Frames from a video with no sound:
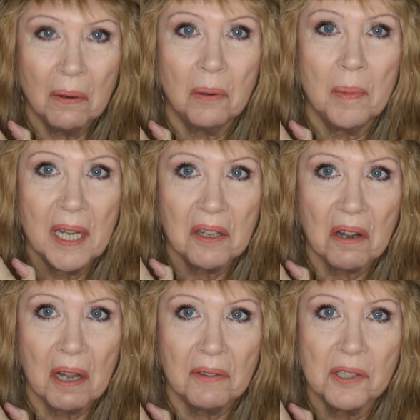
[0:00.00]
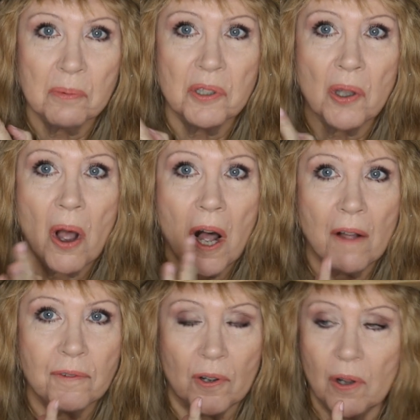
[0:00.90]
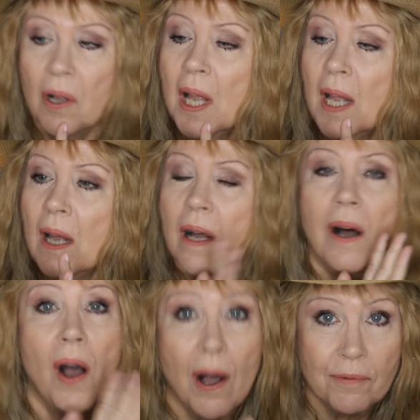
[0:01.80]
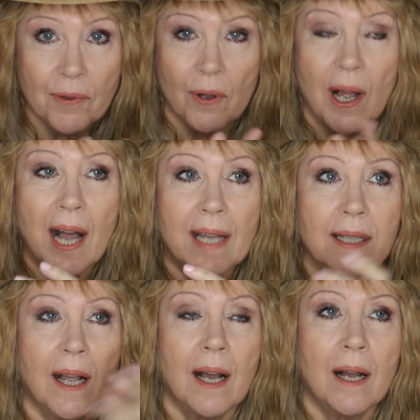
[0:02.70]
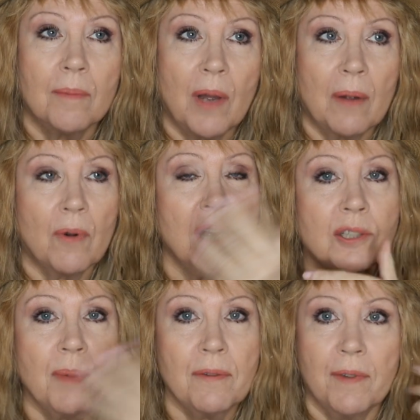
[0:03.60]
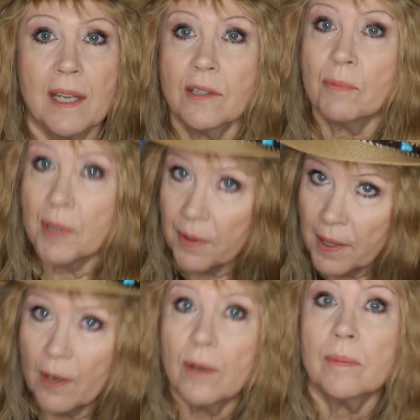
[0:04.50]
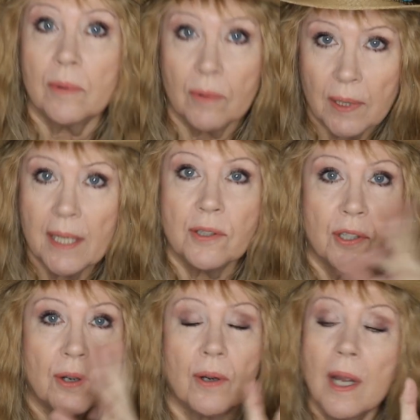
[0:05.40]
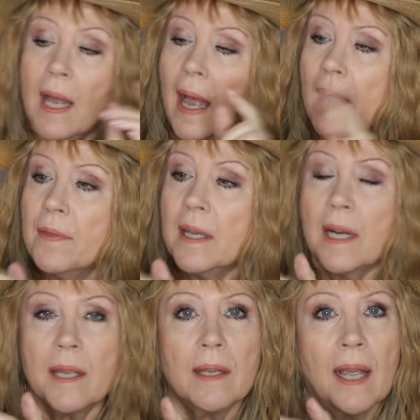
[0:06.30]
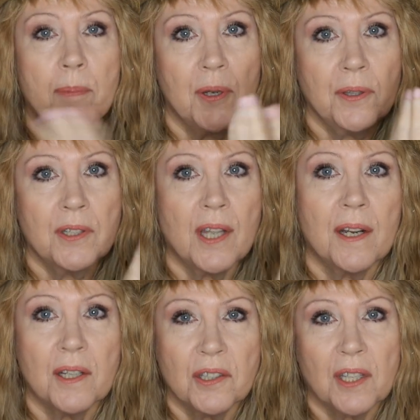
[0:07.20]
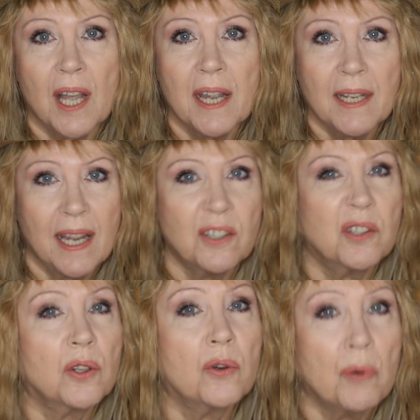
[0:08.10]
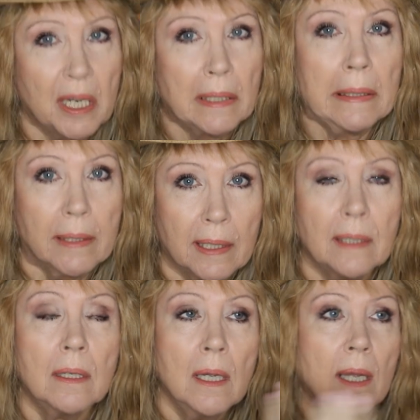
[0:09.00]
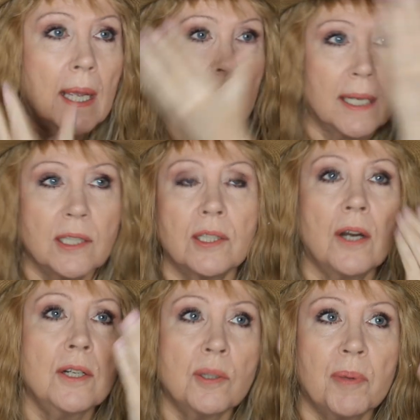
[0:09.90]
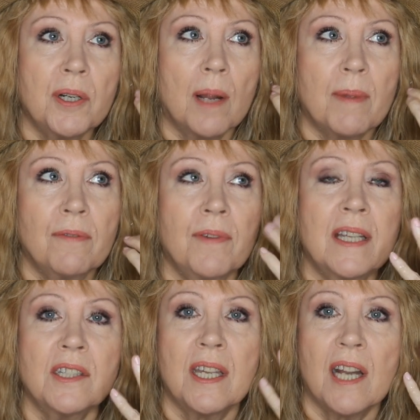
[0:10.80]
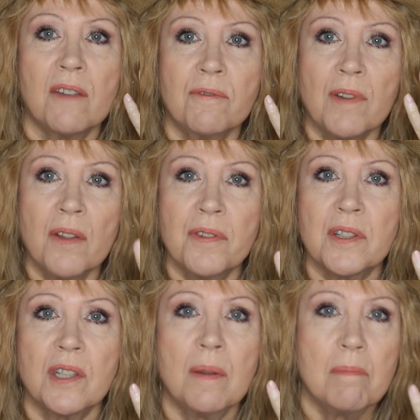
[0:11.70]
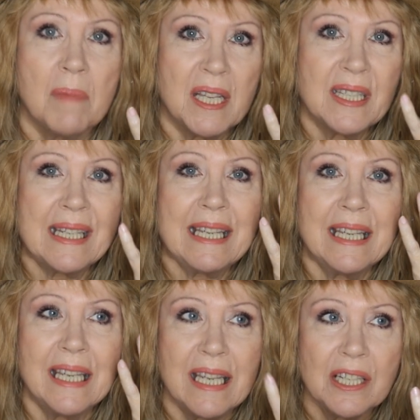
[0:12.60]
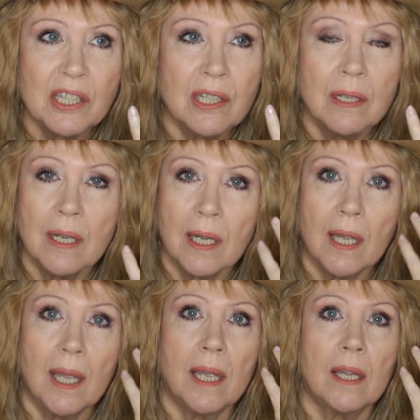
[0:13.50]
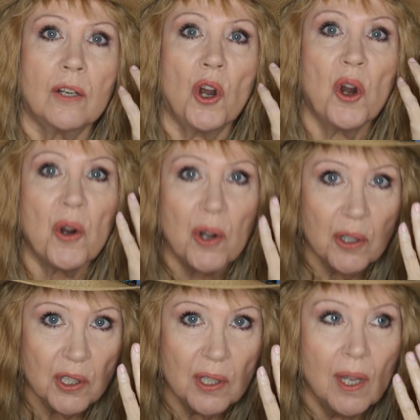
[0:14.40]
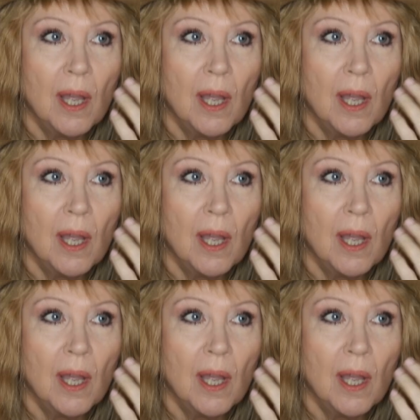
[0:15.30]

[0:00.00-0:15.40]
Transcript: Oh my God, this was awful, awful. I washed my face with their cleanser, and then I put this on. It's the kind that has the grit in it, and I started to put it on my face, and I felt this immense heat and hurt,